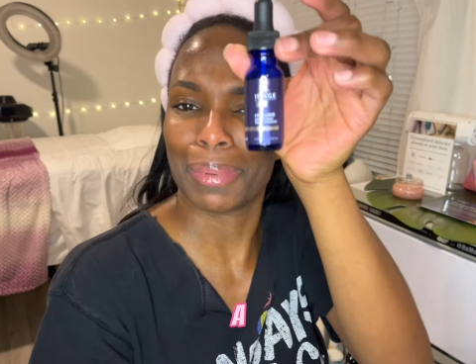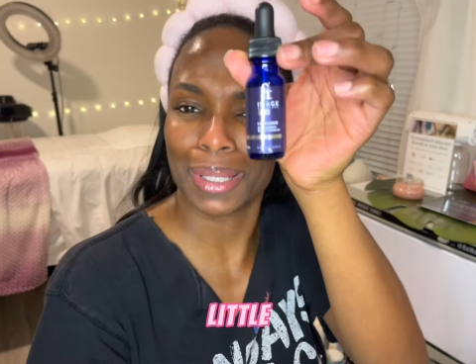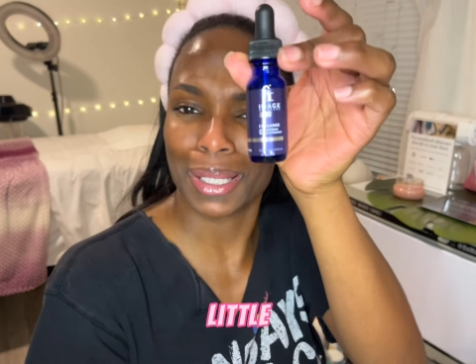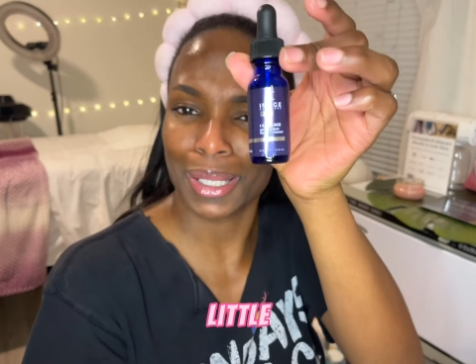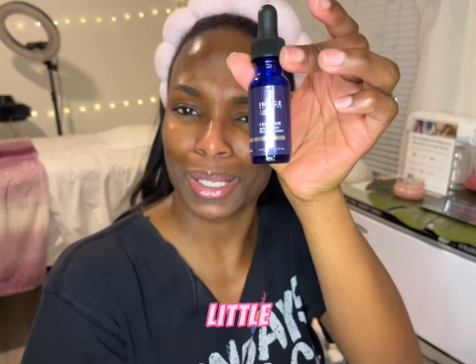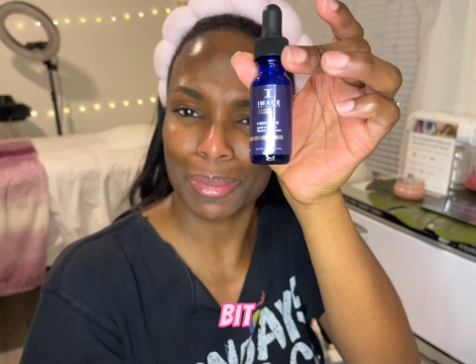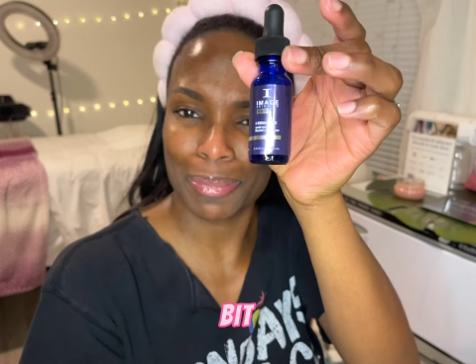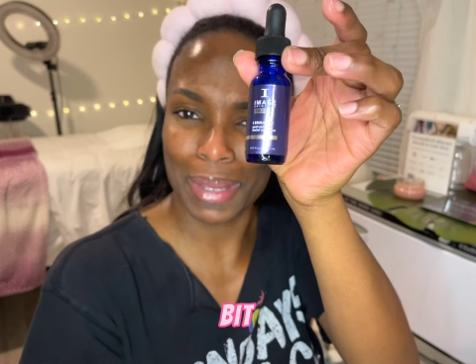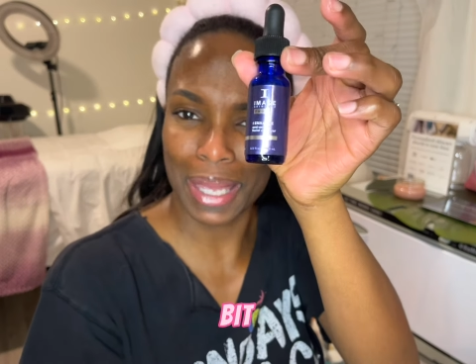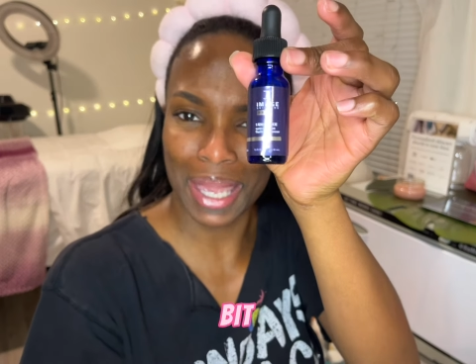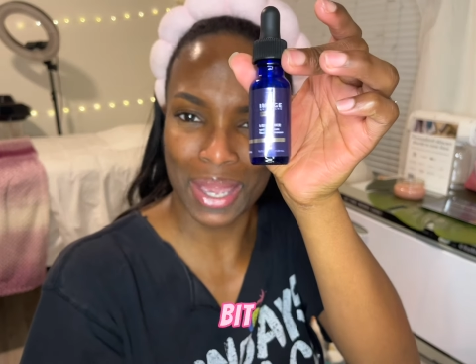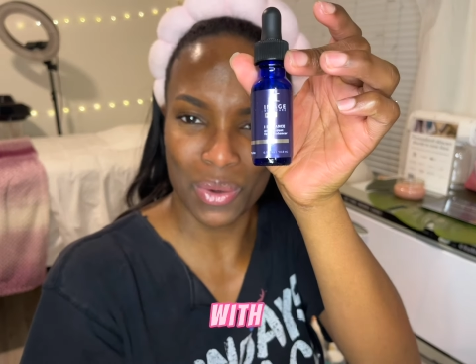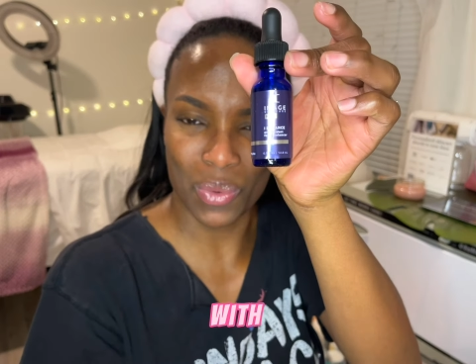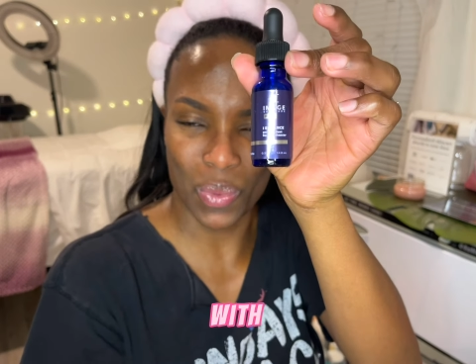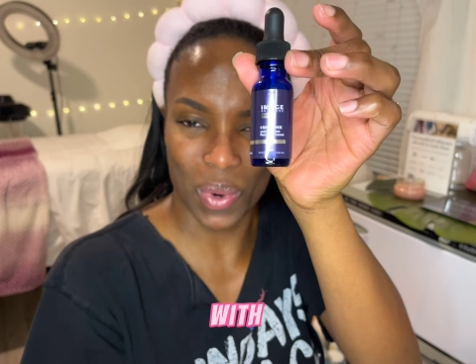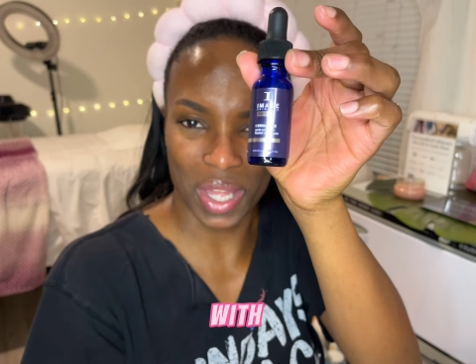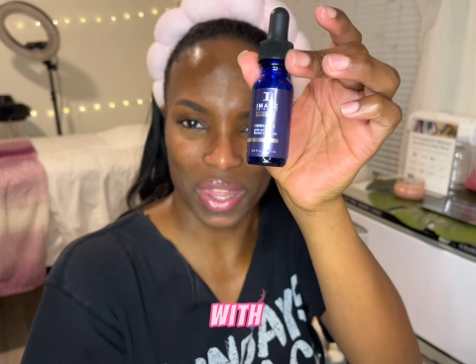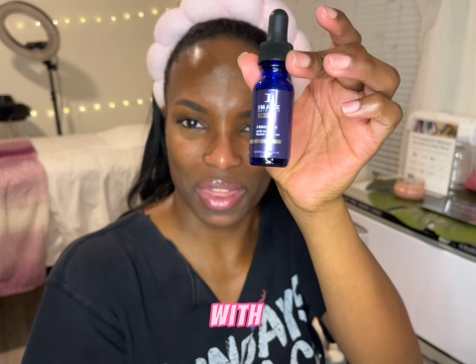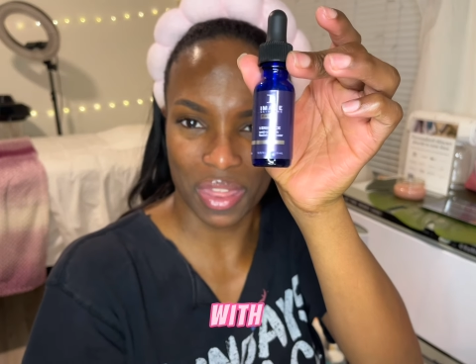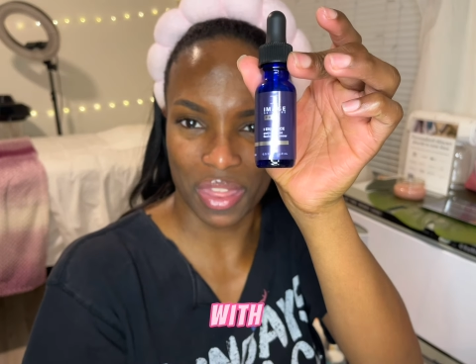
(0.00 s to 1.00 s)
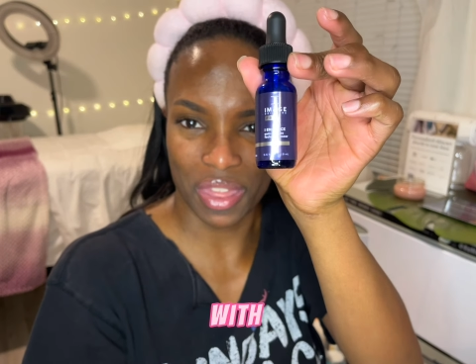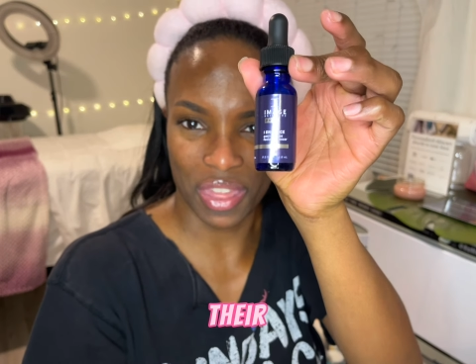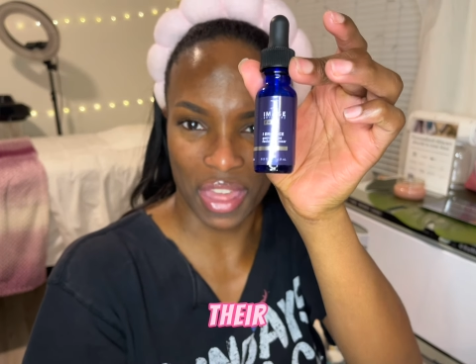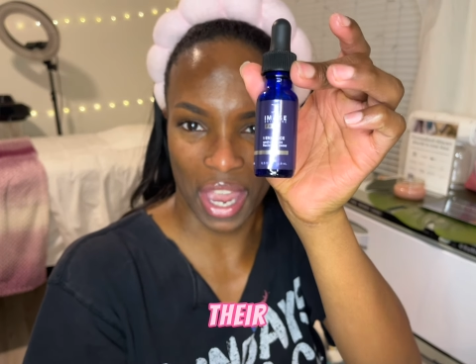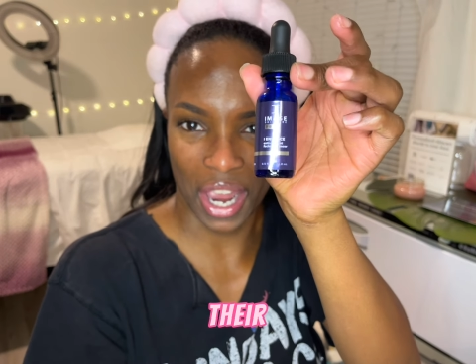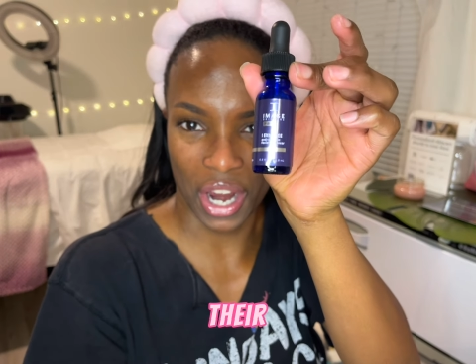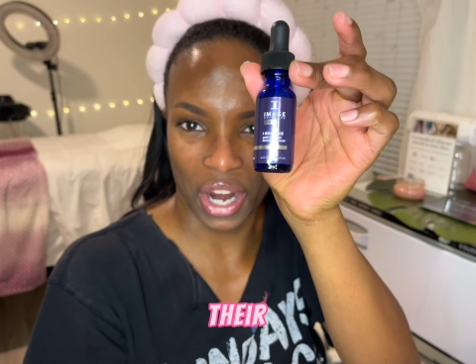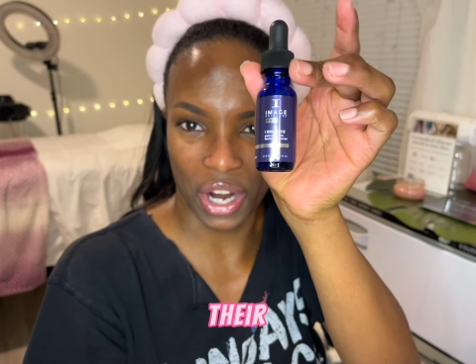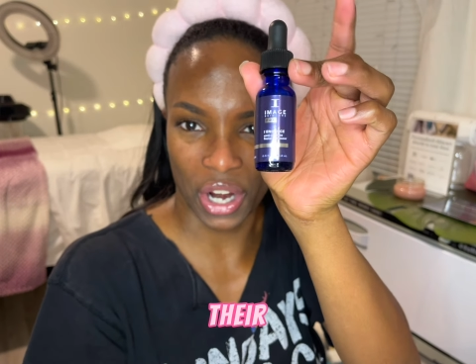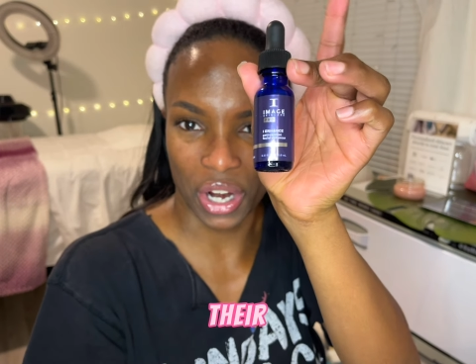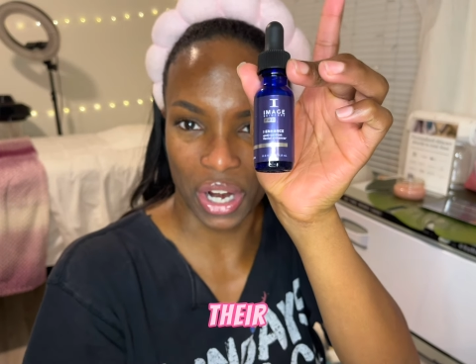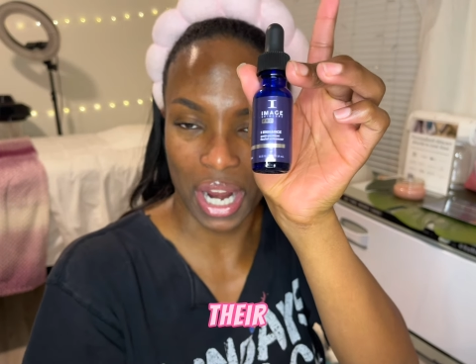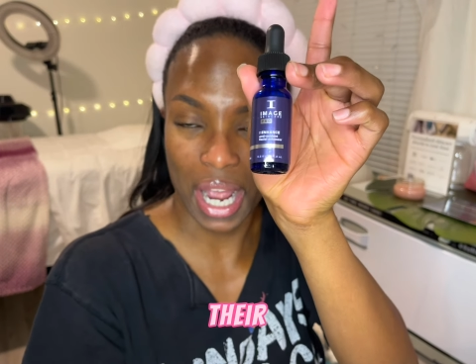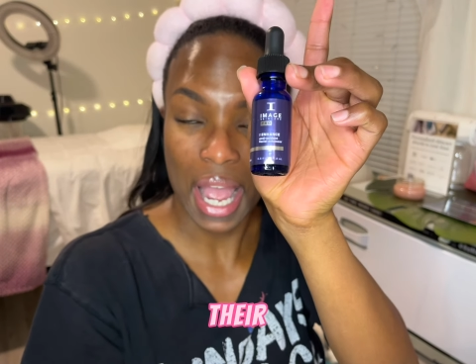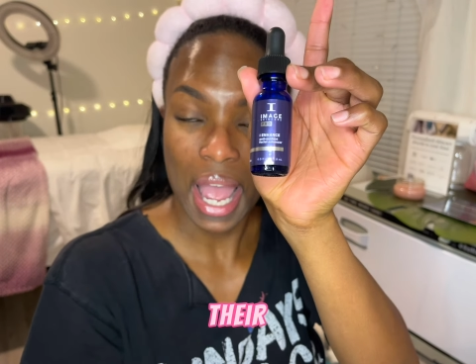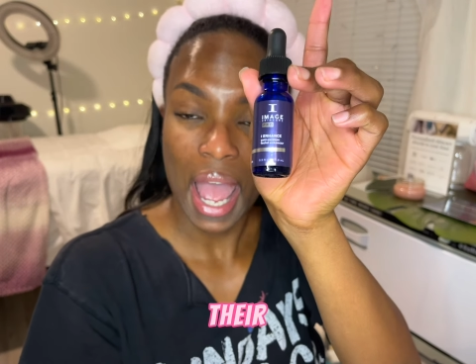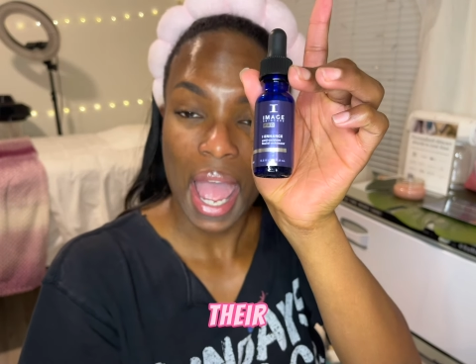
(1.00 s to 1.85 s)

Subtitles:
little bit with their